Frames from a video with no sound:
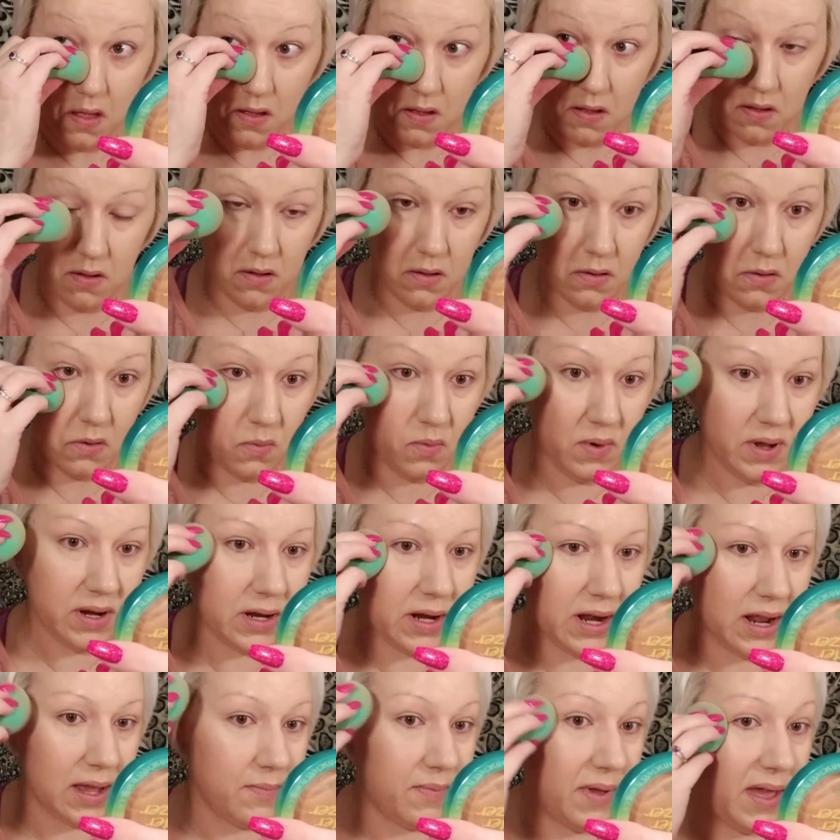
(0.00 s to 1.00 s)
oh, what
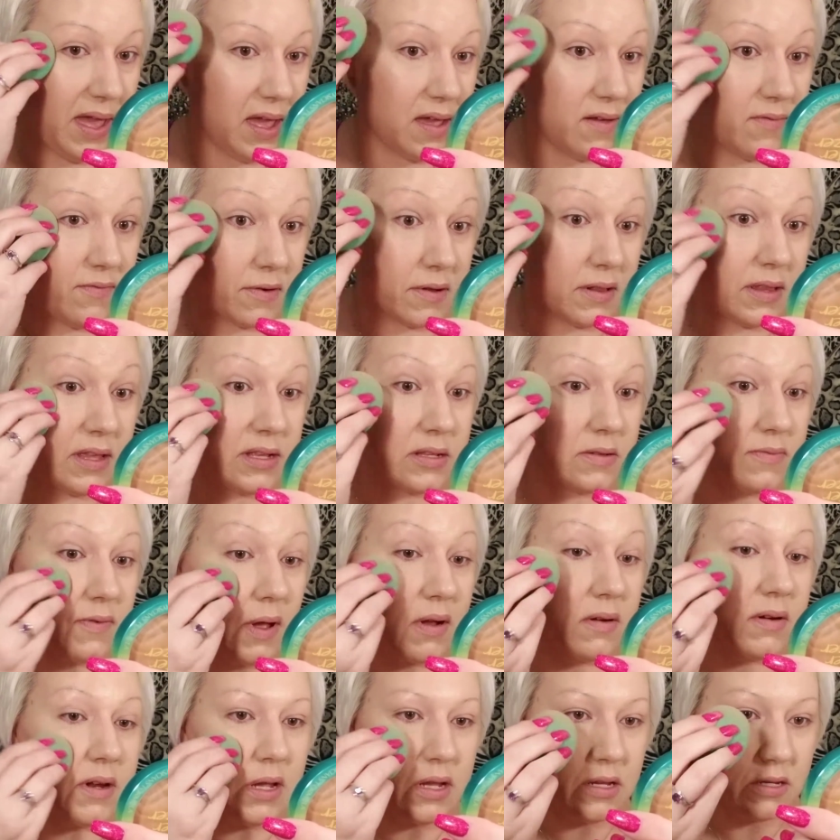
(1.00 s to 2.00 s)
did I pay for this
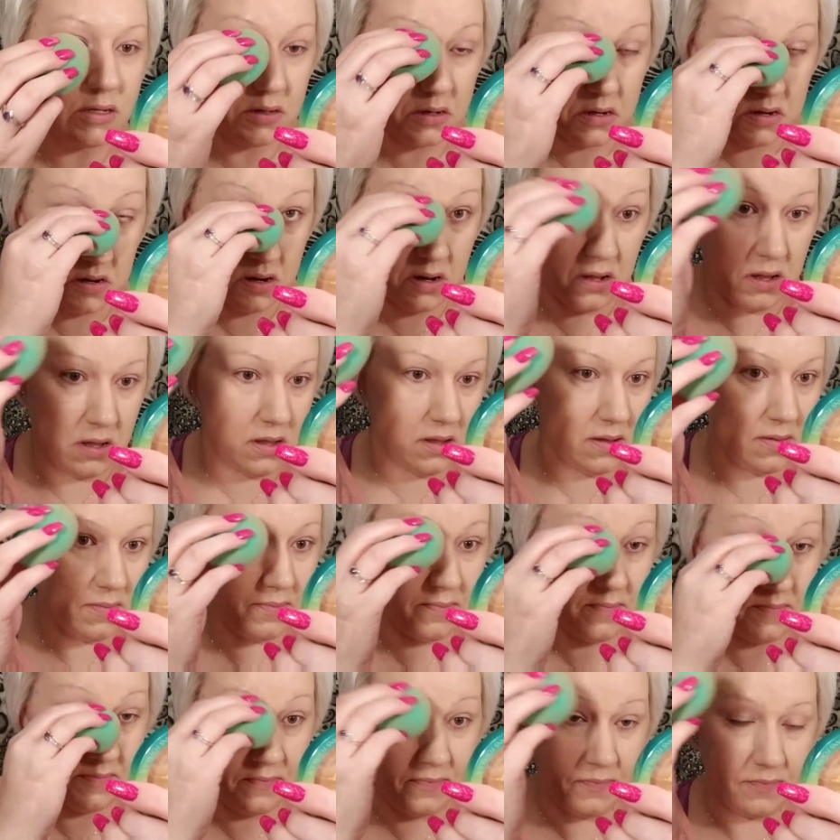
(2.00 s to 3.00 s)
foundation?
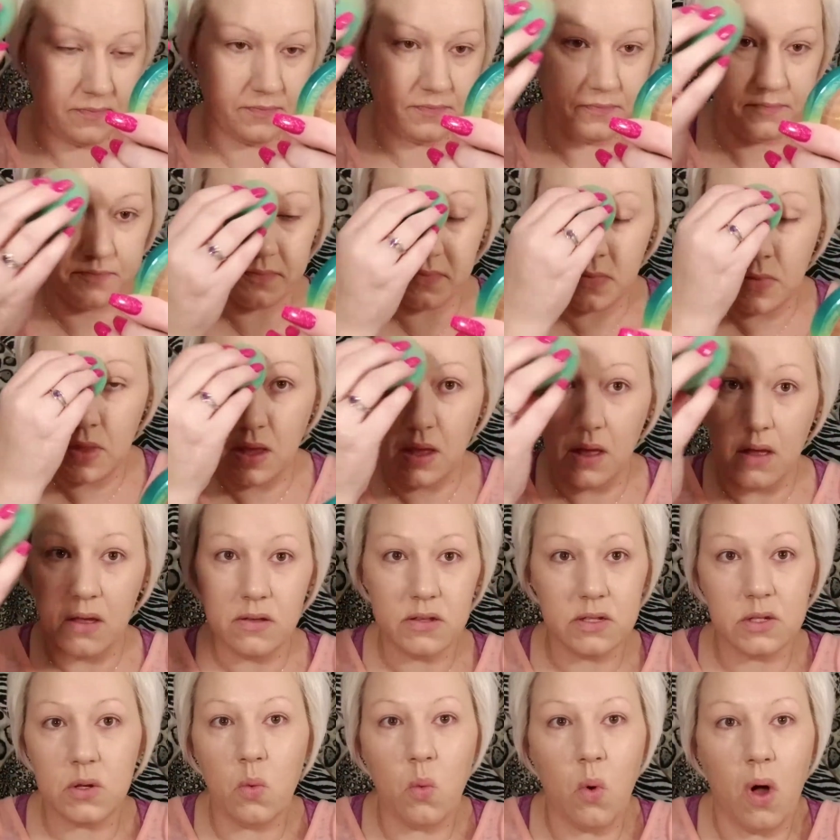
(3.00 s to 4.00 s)

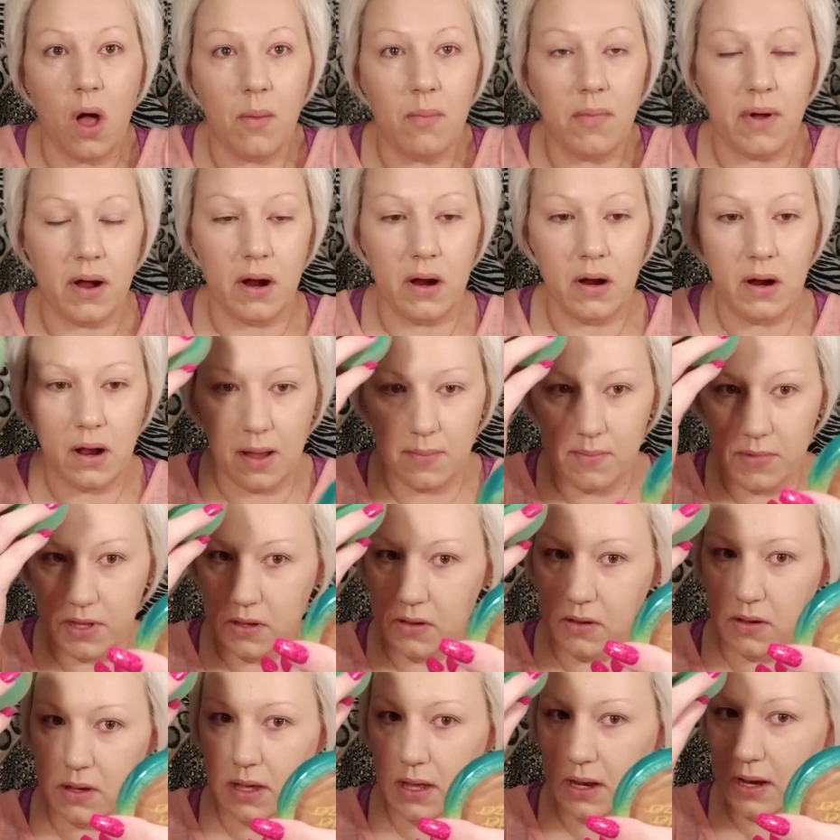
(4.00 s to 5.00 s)
So Walmart. I mean,
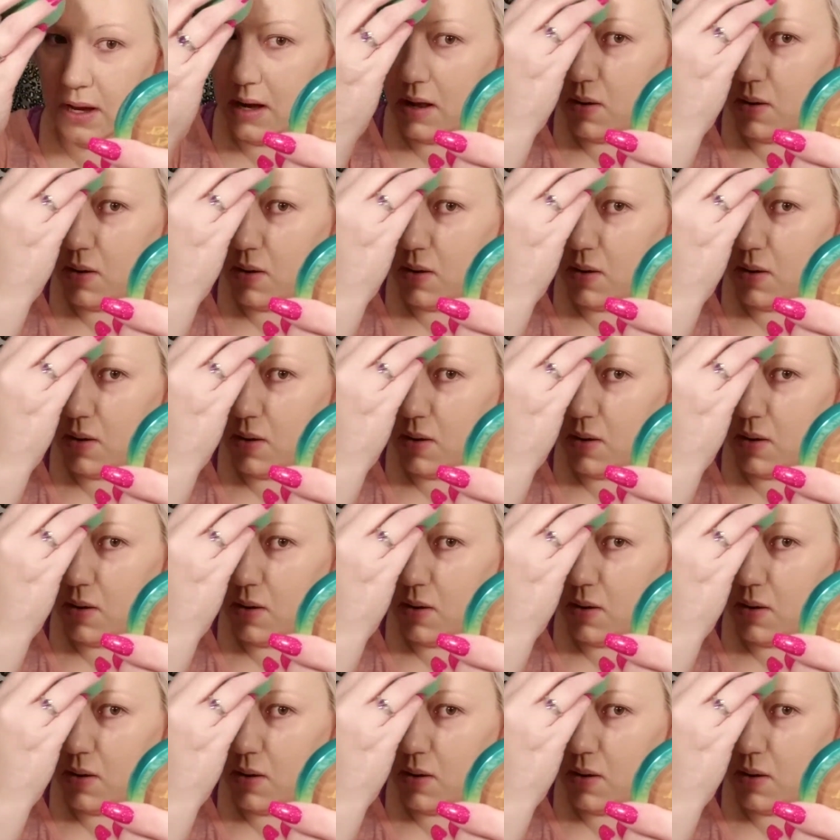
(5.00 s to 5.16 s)
you can get it